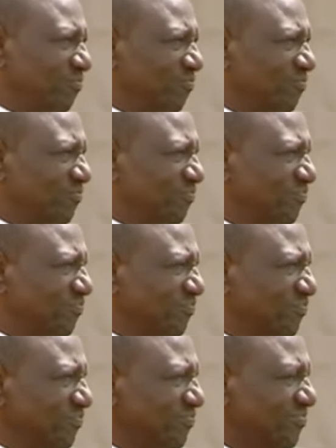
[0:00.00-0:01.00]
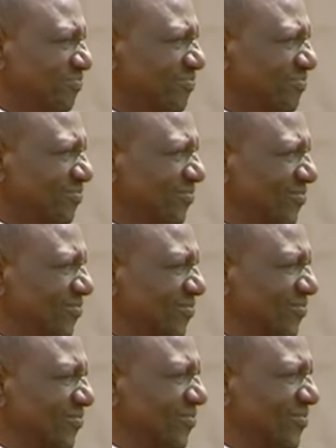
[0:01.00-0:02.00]

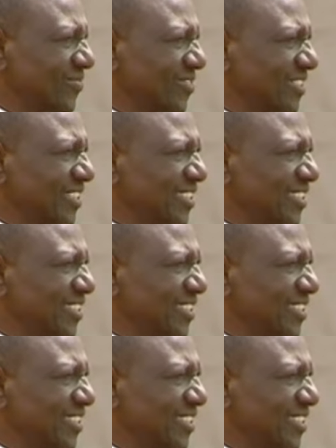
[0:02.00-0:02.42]
Nothing is said.